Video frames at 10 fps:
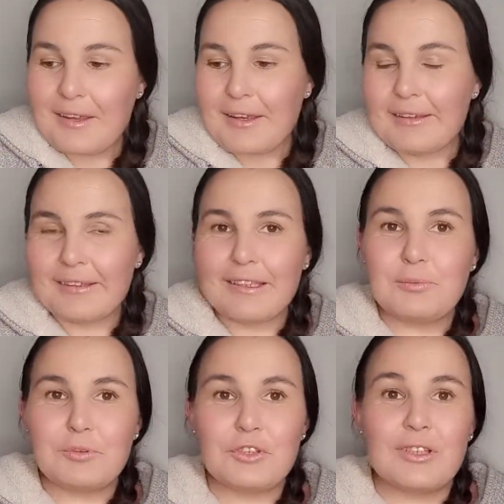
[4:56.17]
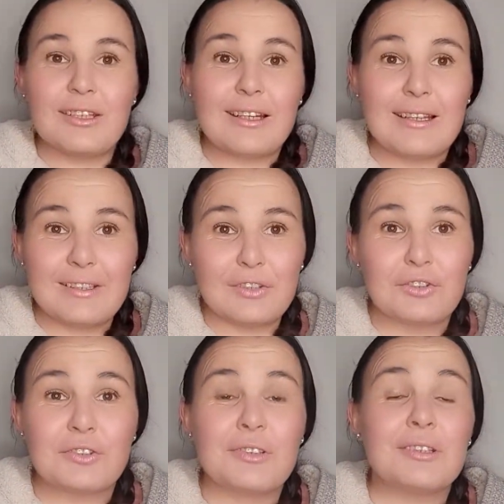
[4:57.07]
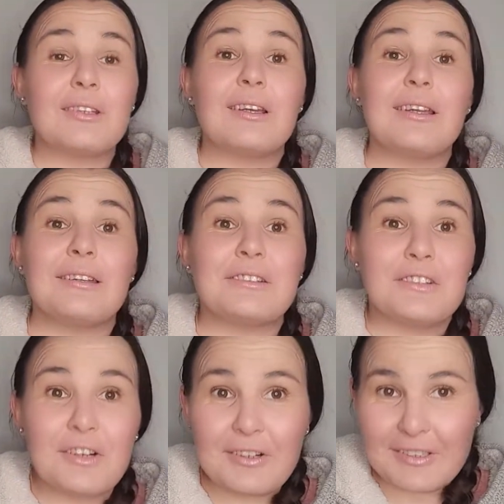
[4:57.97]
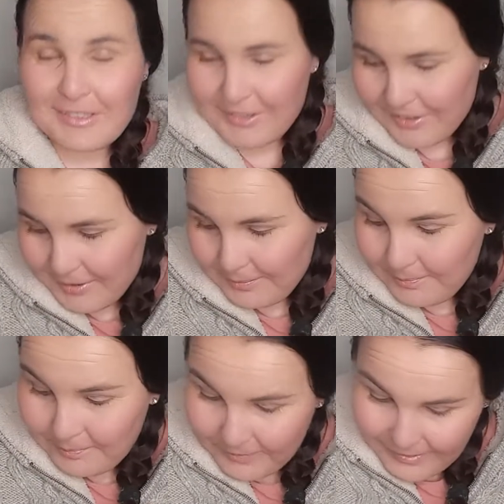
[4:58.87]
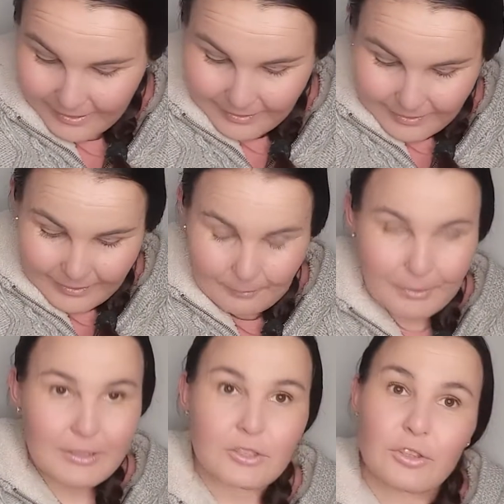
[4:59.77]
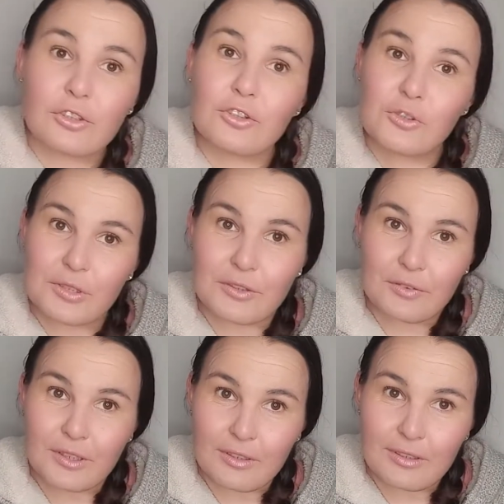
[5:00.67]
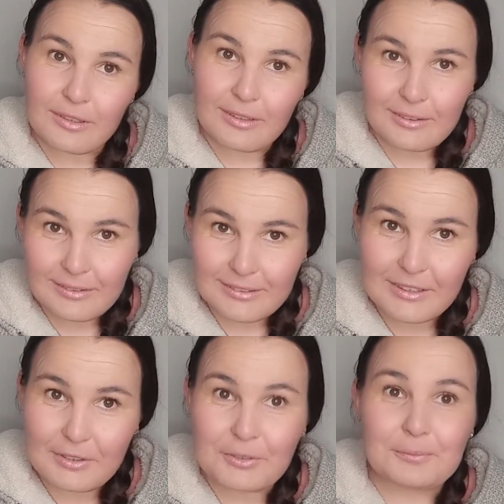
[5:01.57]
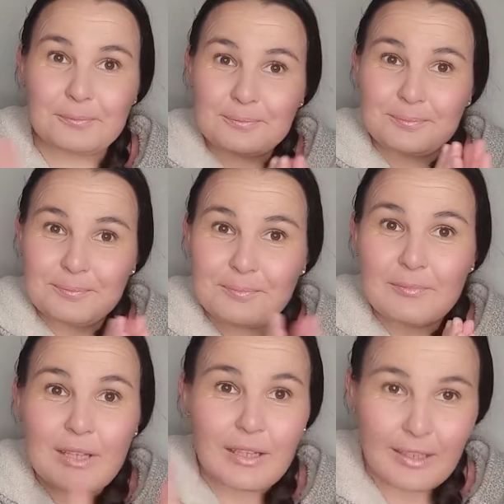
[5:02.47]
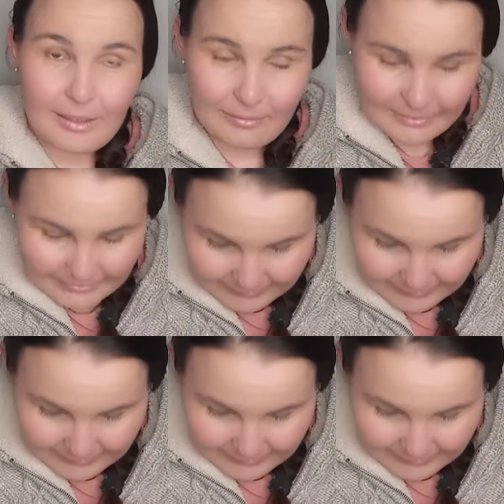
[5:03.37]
It keeps you engaged the entire time, but it's not too difficult, so I love it.